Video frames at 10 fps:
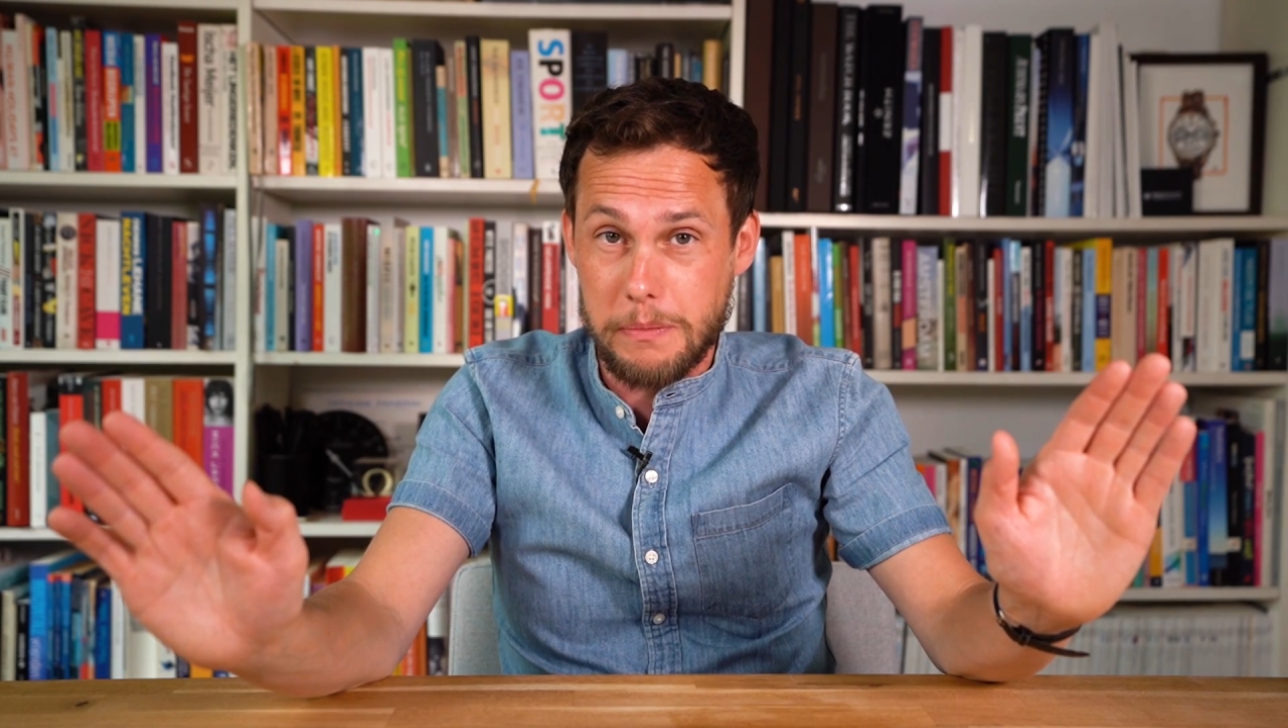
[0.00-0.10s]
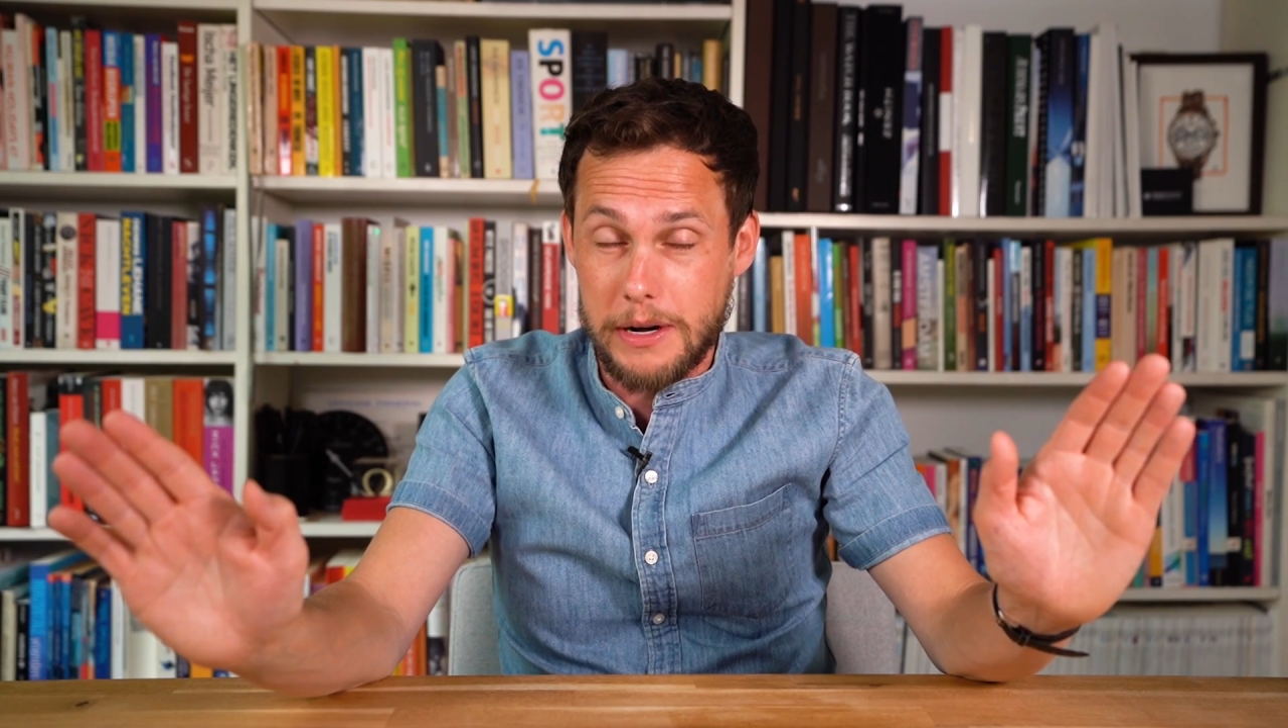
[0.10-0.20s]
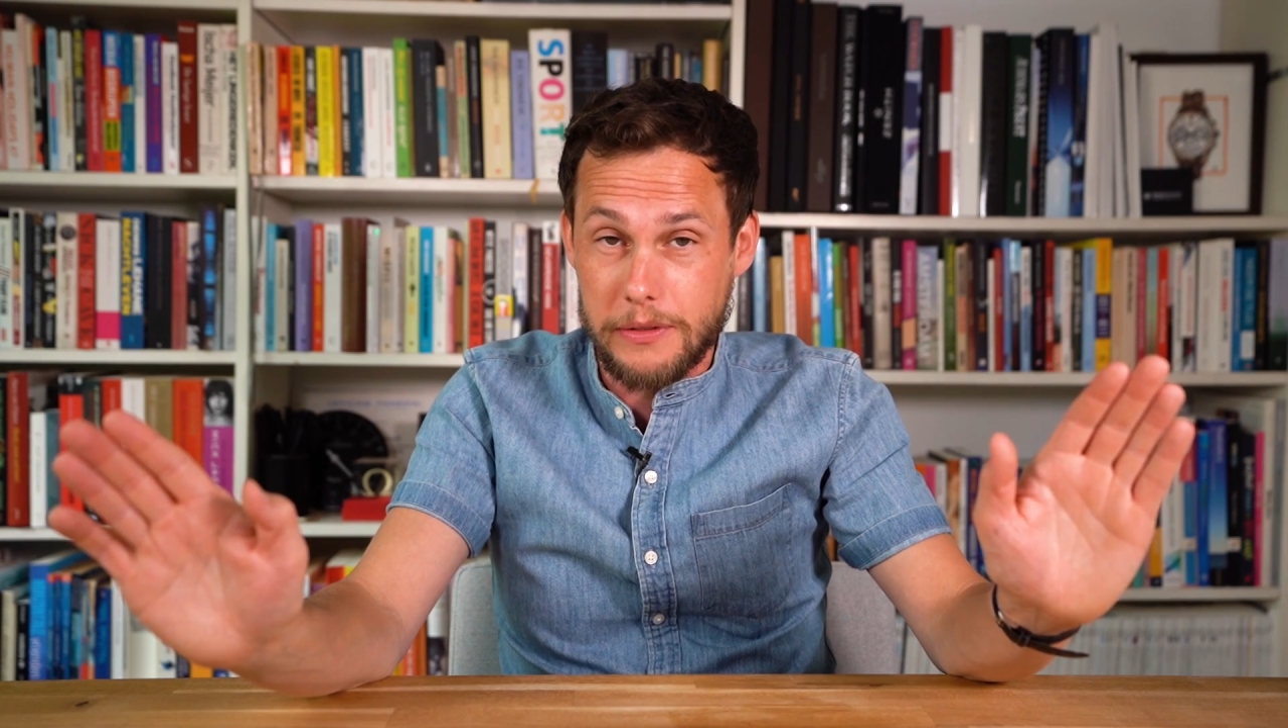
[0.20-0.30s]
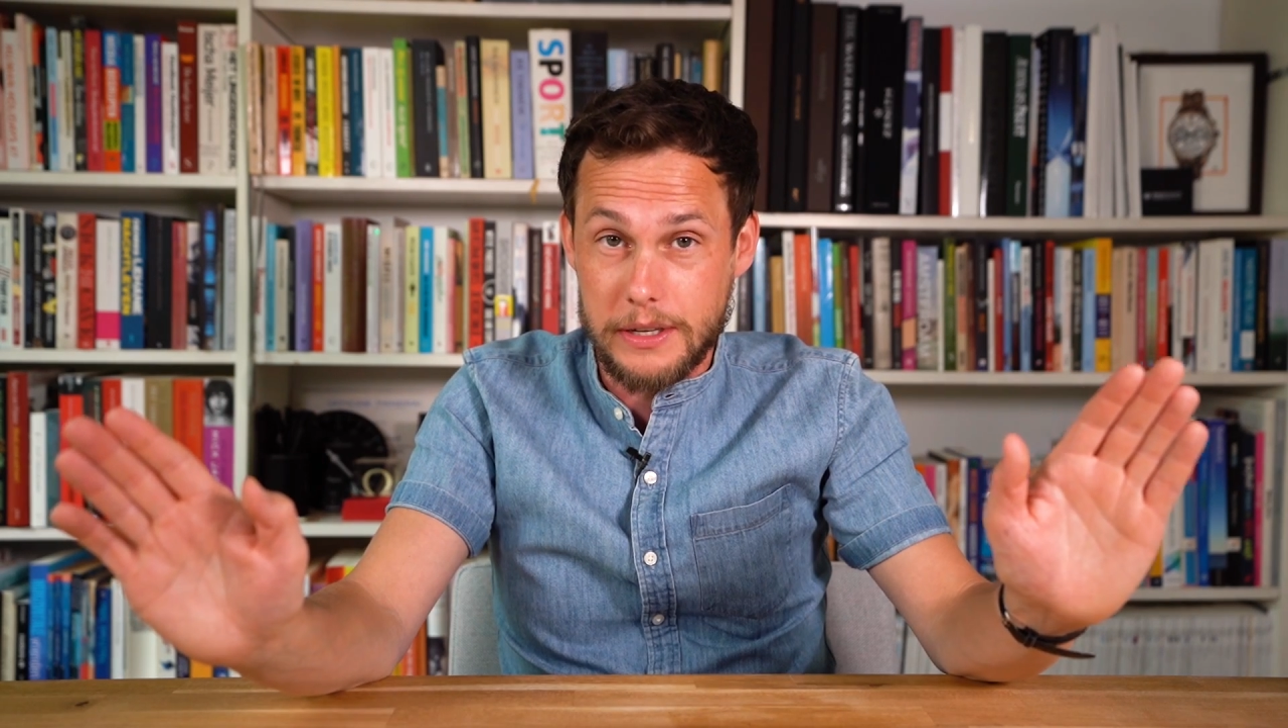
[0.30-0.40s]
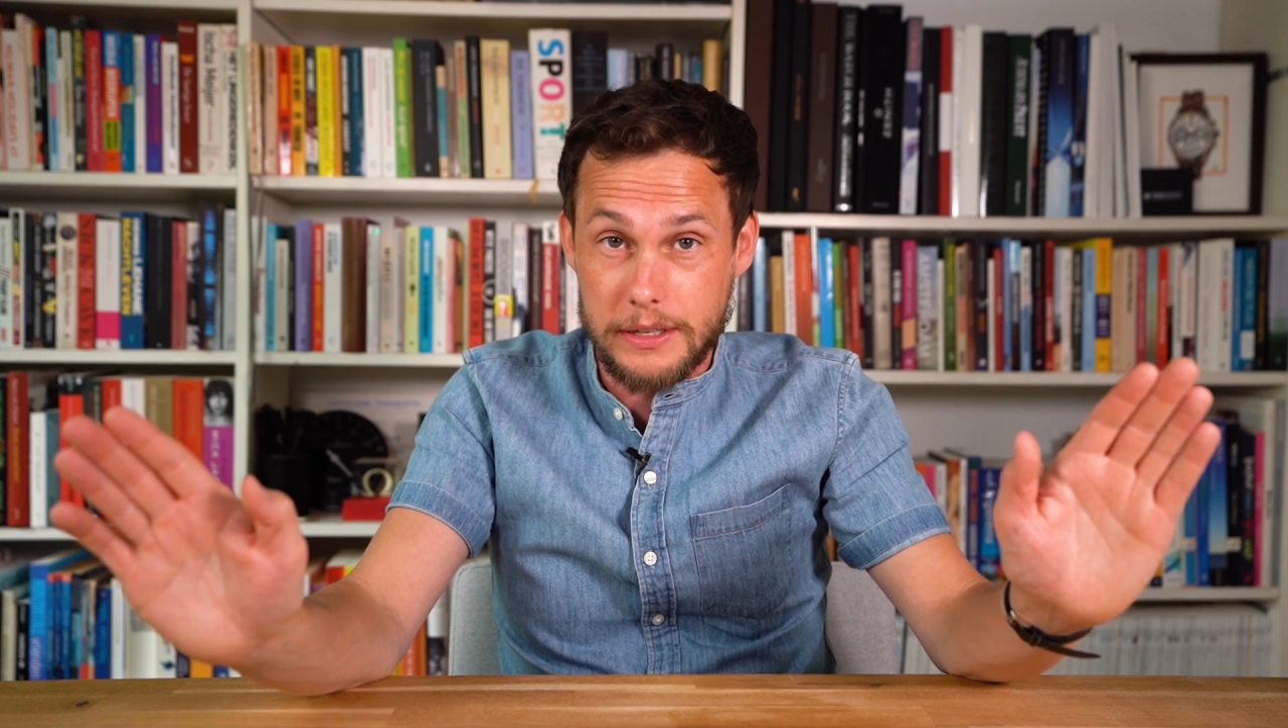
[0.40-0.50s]

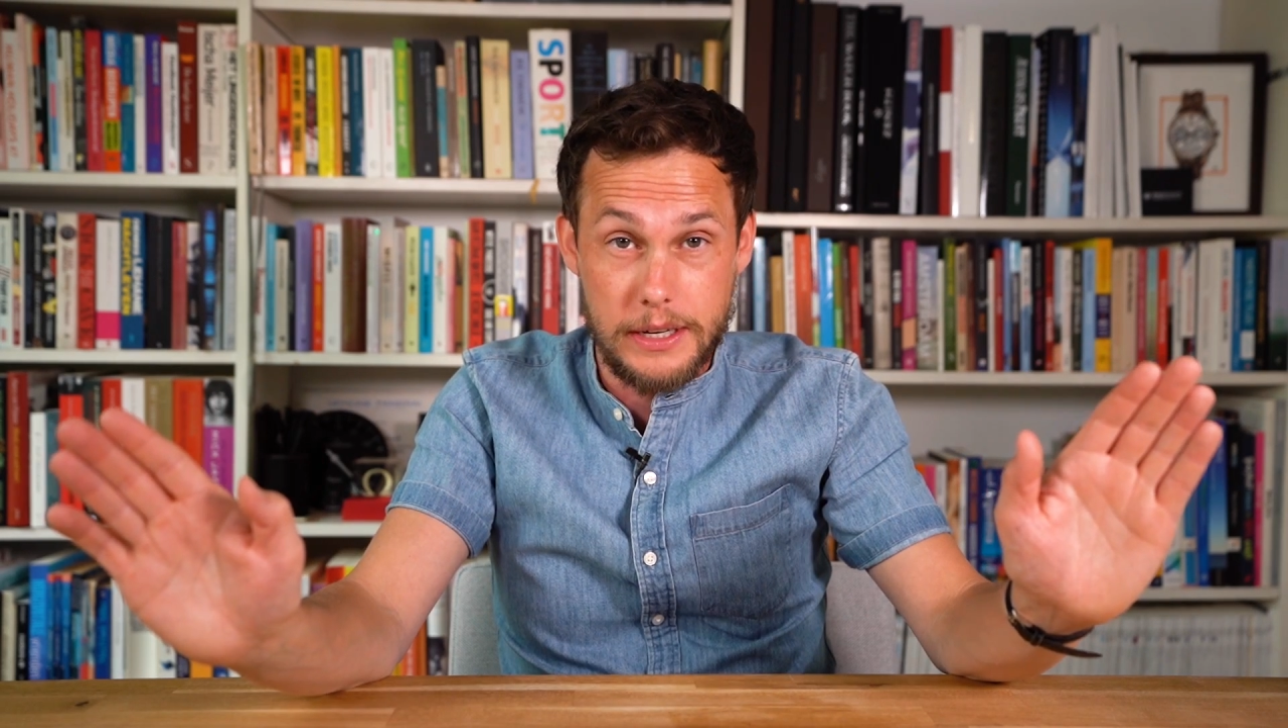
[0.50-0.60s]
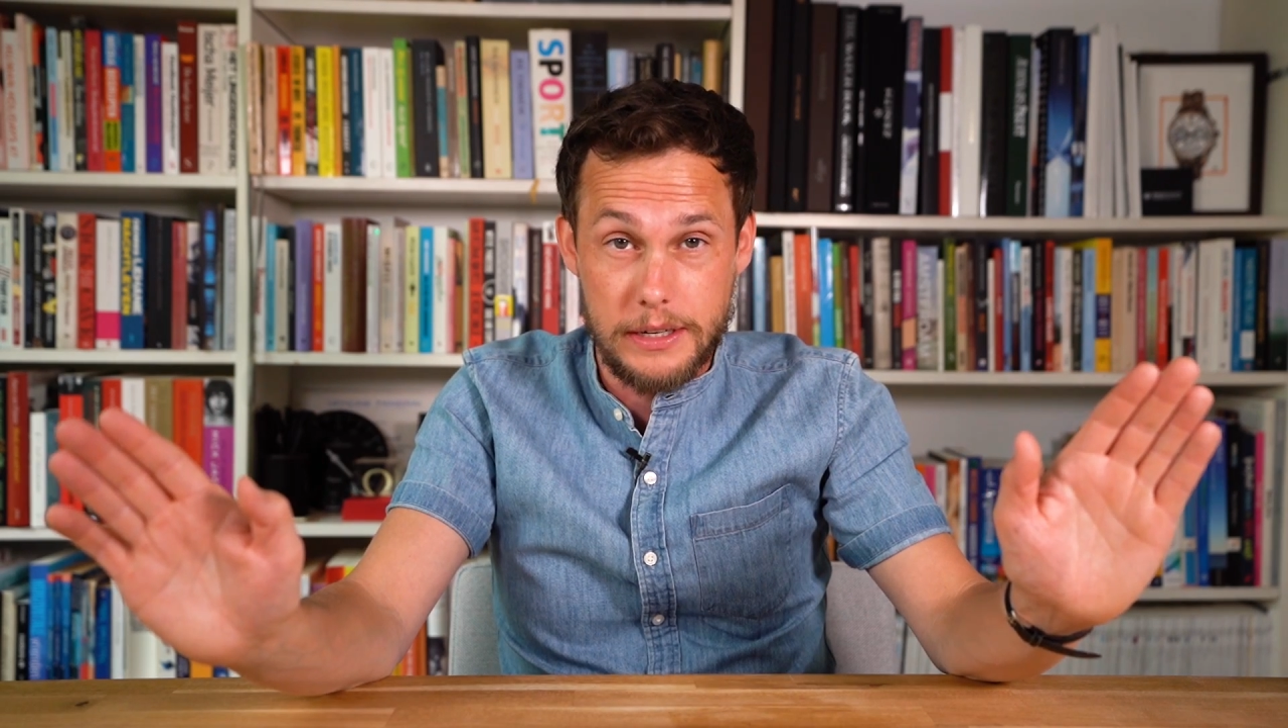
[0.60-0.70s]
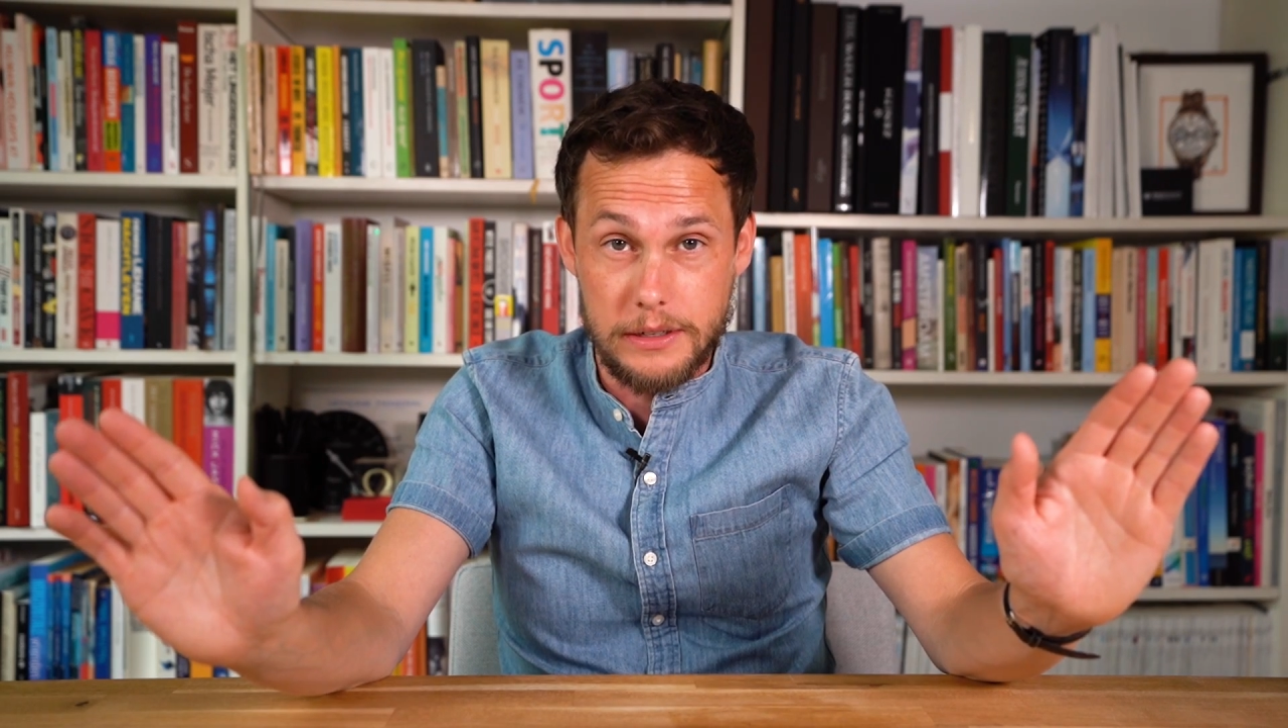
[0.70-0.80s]
about that at